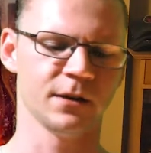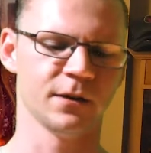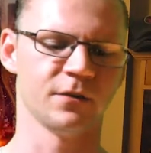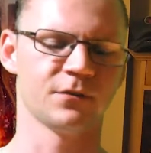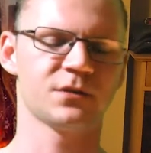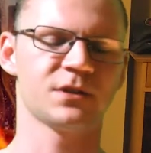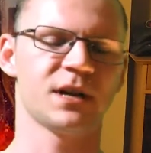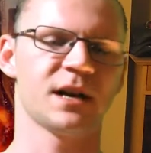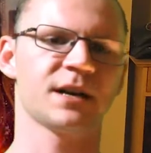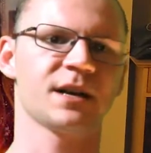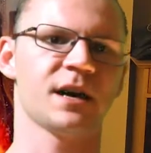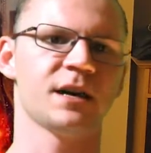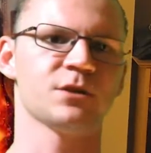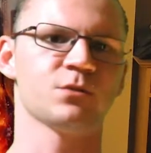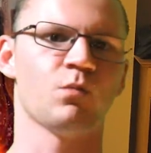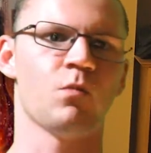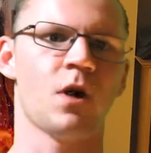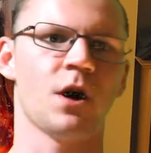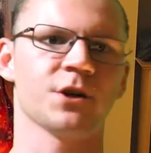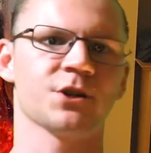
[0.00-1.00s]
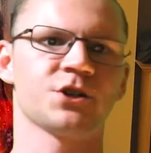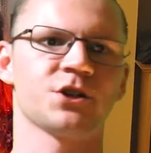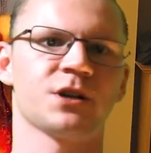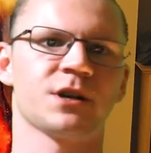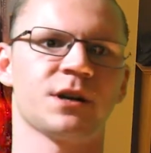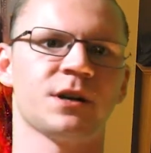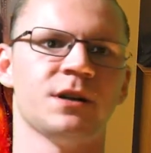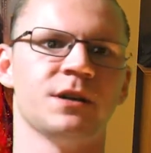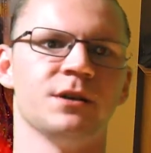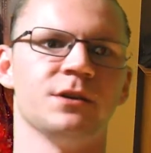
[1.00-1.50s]
Snake Eyes watching
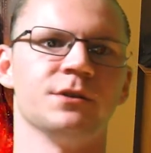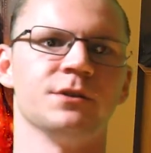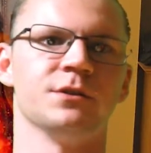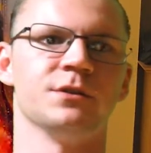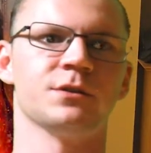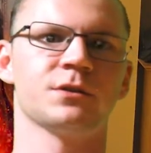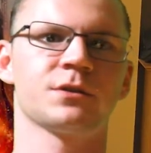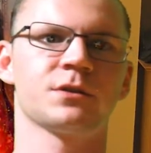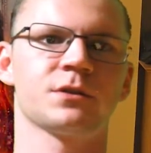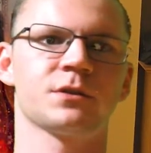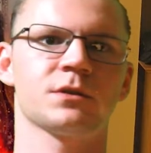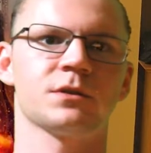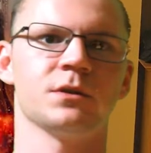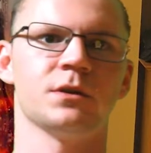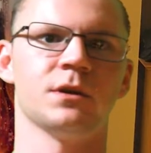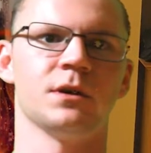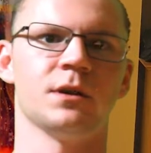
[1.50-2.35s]
his